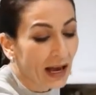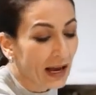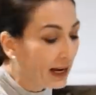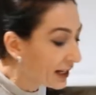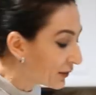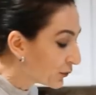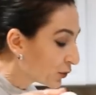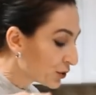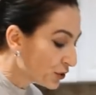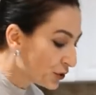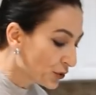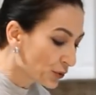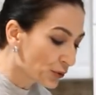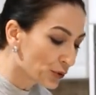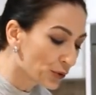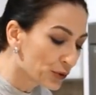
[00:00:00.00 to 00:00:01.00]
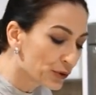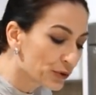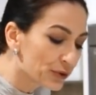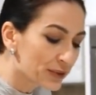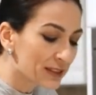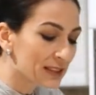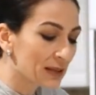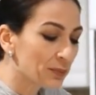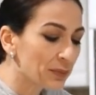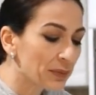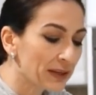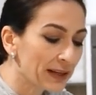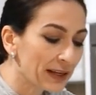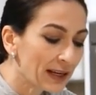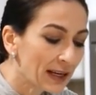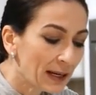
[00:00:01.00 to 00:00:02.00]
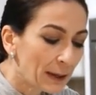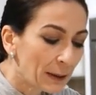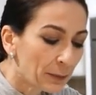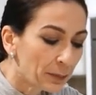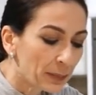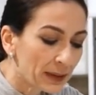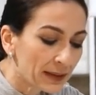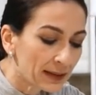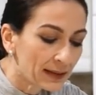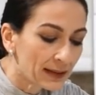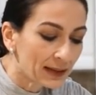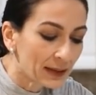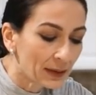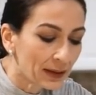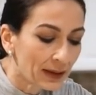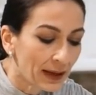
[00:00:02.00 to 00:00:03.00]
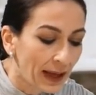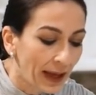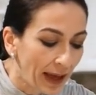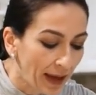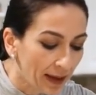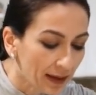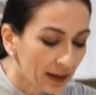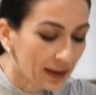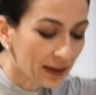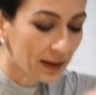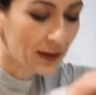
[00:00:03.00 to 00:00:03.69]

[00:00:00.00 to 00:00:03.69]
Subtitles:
And what you do, you simply beat the egg